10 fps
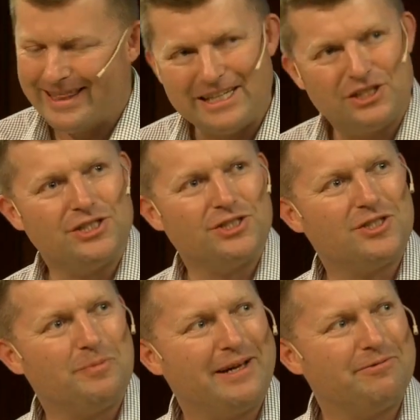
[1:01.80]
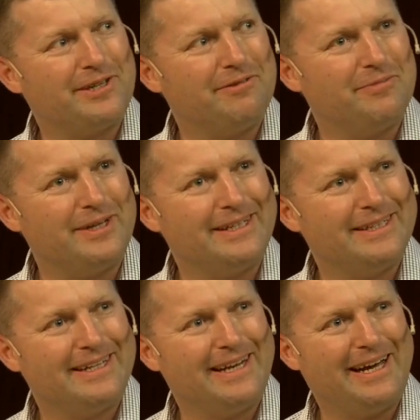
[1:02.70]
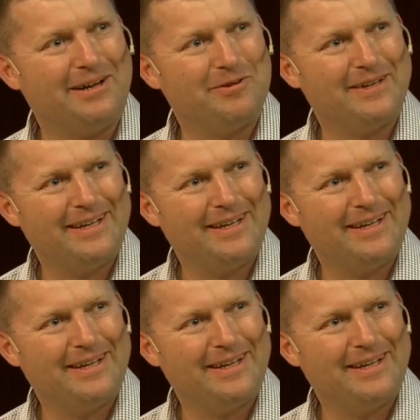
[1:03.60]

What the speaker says: think she's just about forgiven me now.